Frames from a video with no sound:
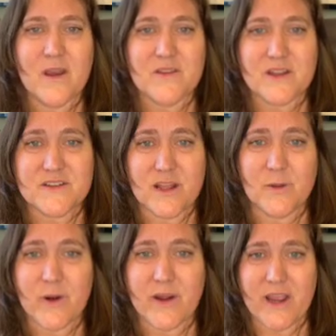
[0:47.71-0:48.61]
The
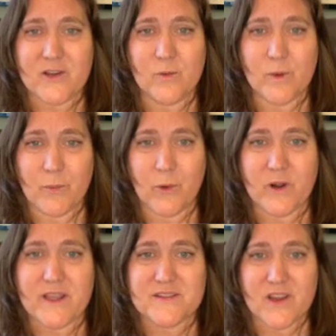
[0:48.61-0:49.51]
Delaware Annual
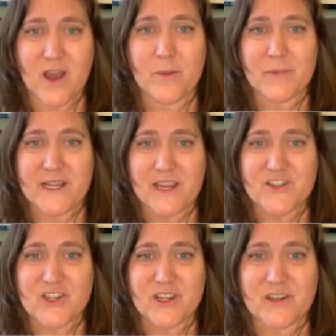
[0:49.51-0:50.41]
Report is a
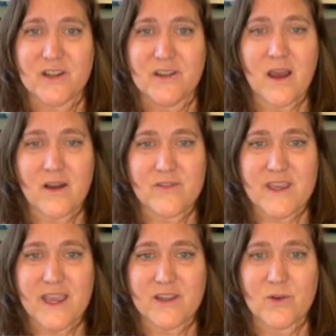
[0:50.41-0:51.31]
combination of
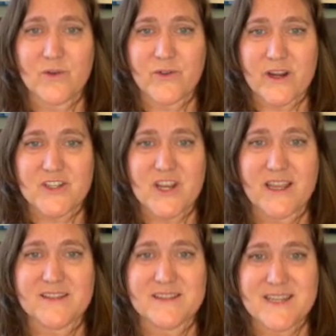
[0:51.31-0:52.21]
the annual
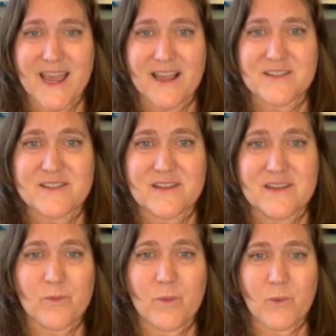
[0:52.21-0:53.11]
franchise tax
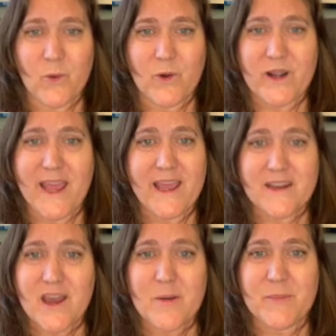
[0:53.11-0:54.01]
report
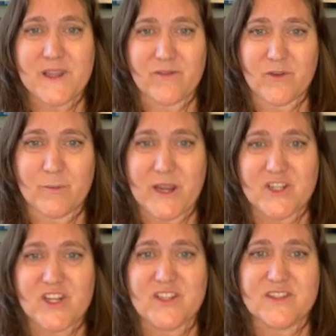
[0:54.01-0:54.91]
and company
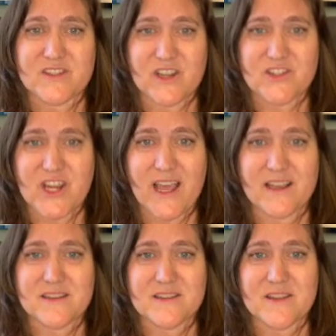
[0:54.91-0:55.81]
information, such
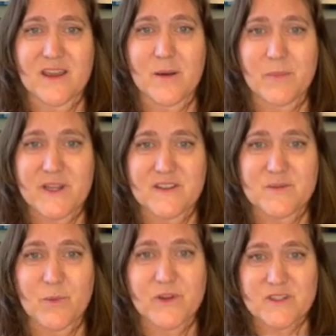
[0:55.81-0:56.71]
as the company's
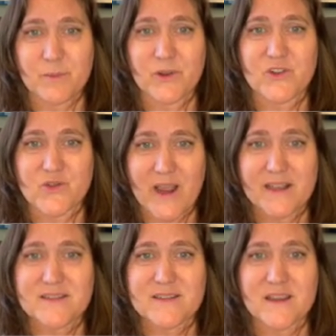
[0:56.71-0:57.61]
principal
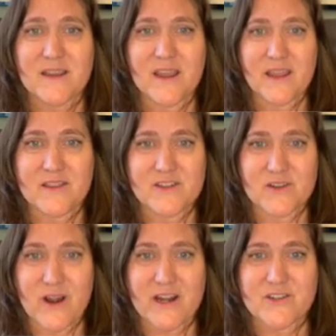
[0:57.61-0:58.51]
address, the
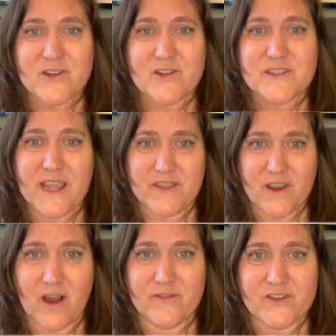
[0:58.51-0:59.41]
directors, and the
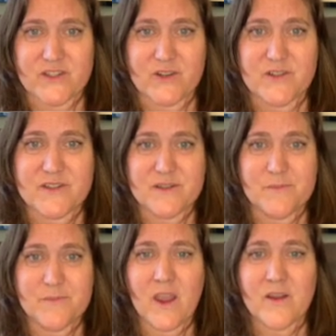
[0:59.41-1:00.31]
officers.
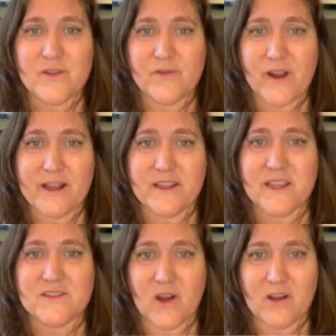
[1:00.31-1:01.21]
The filing
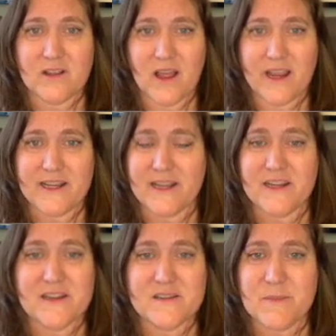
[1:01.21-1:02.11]
is online and
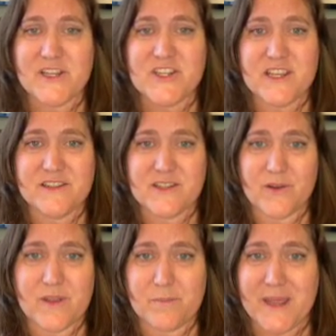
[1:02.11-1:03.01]
it is much easier
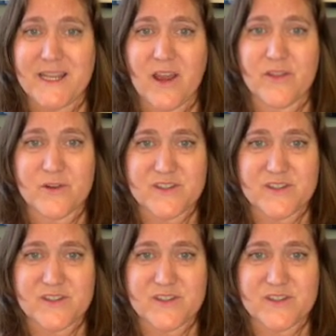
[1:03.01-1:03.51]
than many other